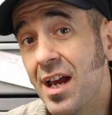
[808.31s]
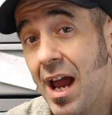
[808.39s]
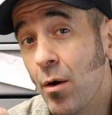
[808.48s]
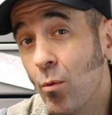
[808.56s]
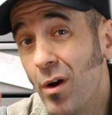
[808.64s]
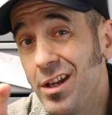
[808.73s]

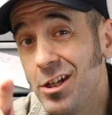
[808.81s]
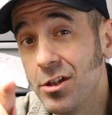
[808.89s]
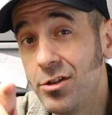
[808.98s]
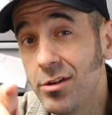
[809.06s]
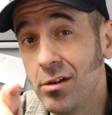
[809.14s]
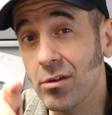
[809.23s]
And when you
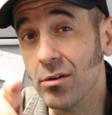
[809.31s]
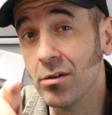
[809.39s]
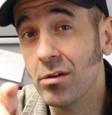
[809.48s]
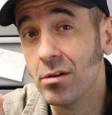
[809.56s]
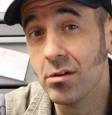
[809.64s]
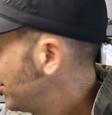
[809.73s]

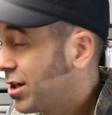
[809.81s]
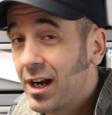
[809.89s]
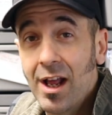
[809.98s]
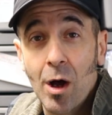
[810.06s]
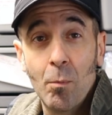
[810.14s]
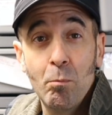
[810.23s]
do, you're going
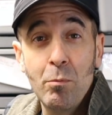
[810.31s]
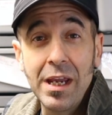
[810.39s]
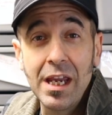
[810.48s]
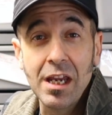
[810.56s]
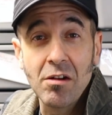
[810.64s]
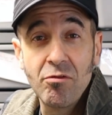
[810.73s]
to help
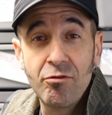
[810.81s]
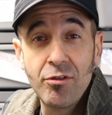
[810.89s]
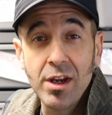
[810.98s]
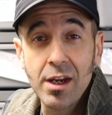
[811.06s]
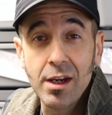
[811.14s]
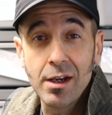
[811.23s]
me
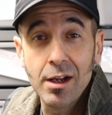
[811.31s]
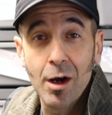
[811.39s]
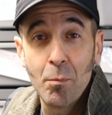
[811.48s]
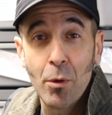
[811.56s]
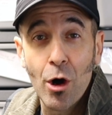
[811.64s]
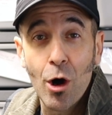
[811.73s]
feed
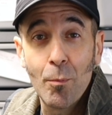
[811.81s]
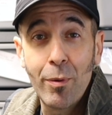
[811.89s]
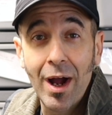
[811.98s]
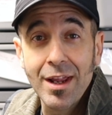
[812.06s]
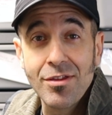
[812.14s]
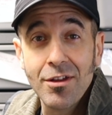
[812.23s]
a ball
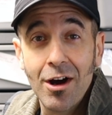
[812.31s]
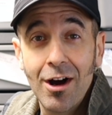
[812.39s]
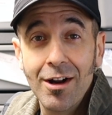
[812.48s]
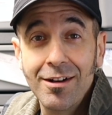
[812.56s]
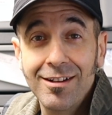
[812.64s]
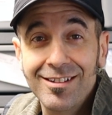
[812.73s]

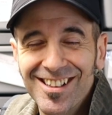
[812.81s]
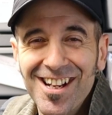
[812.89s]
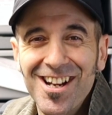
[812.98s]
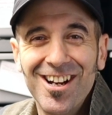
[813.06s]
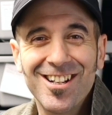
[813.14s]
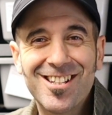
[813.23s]
python.
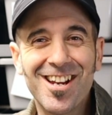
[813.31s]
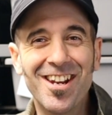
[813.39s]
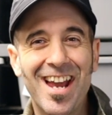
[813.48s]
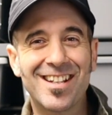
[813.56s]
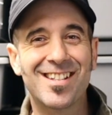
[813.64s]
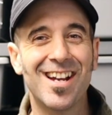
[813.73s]
Until
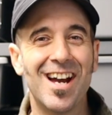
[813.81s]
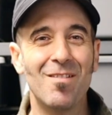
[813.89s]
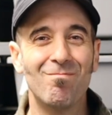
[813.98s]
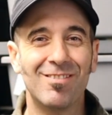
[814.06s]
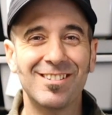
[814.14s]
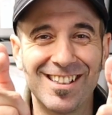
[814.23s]
next
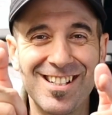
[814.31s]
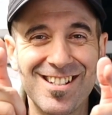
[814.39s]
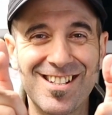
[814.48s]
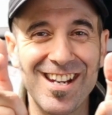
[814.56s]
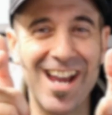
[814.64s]
time, see